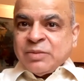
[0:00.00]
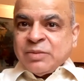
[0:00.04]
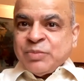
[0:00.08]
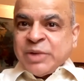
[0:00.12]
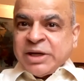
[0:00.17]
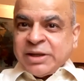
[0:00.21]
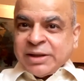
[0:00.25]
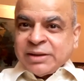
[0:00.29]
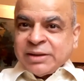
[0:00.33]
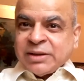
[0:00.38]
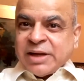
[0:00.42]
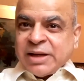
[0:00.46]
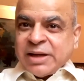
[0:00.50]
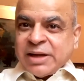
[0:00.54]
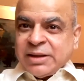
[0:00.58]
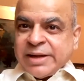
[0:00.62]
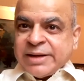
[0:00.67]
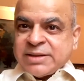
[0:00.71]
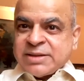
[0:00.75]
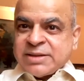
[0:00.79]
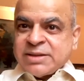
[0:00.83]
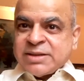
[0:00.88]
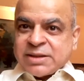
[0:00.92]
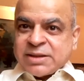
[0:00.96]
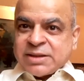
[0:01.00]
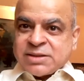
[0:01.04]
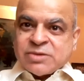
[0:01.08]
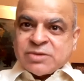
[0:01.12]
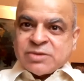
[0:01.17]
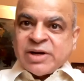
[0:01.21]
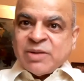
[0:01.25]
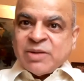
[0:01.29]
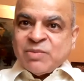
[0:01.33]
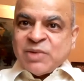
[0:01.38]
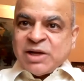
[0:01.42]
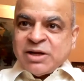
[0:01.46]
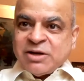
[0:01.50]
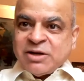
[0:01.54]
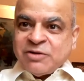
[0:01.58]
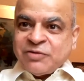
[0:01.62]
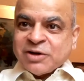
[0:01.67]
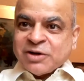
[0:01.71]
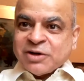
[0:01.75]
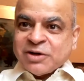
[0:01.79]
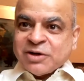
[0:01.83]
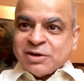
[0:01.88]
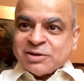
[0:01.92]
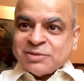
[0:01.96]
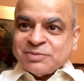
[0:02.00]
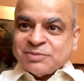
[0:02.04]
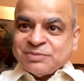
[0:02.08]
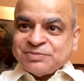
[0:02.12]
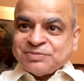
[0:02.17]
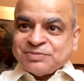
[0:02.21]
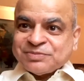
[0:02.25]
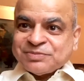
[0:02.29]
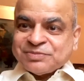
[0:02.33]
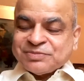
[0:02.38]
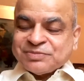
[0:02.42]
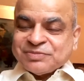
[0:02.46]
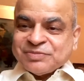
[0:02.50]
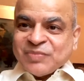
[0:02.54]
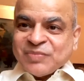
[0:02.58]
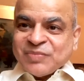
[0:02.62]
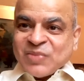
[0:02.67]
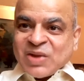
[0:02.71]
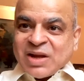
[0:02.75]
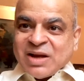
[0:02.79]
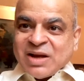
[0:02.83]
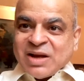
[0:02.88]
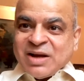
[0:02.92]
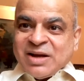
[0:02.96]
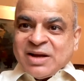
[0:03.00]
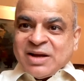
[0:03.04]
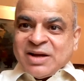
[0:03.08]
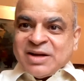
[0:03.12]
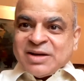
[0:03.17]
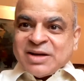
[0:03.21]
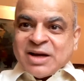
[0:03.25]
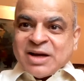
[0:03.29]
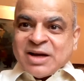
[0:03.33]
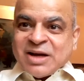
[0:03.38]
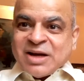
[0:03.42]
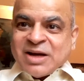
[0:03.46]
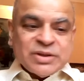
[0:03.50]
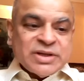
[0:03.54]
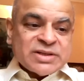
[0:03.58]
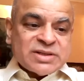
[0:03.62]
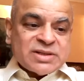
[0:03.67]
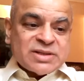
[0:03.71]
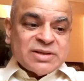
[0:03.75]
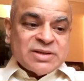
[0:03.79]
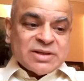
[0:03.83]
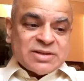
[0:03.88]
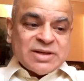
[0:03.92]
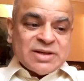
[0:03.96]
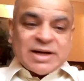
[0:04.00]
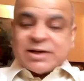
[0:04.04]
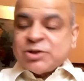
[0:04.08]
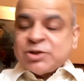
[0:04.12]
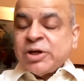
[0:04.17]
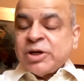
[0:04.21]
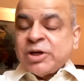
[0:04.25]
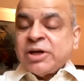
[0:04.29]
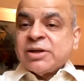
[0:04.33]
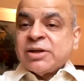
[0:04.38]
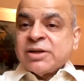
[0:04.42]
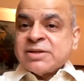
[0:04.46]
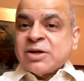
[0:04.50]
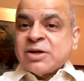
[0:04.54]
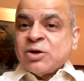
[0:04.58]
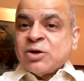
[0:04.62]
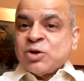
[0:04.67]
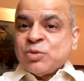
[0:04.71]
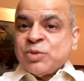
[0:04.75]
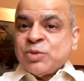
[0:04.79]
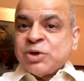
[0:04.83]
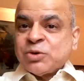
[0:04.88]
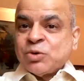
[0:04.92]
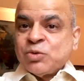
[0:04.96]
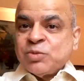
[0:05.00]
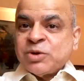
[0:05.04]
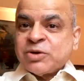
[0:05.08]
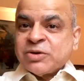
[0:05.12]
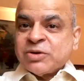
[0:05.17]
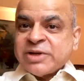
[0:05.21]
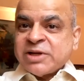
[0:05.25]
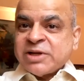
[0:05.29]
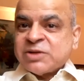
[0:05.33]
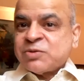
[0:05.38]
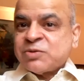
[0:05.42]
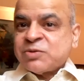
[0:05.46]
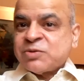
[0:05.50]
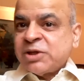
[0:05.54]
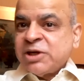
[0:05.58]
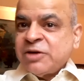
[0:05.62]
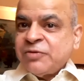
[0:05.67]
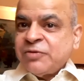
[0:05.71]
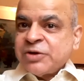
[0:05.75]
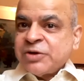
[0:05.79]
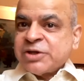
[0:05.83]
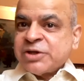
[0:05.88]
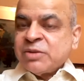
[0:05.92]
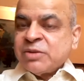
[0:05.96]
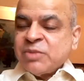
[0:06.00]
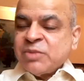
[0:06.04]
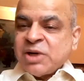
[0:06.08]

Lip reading: beating the index is extremely difficult. Now, this is actually turns out to be true because that's what the efficient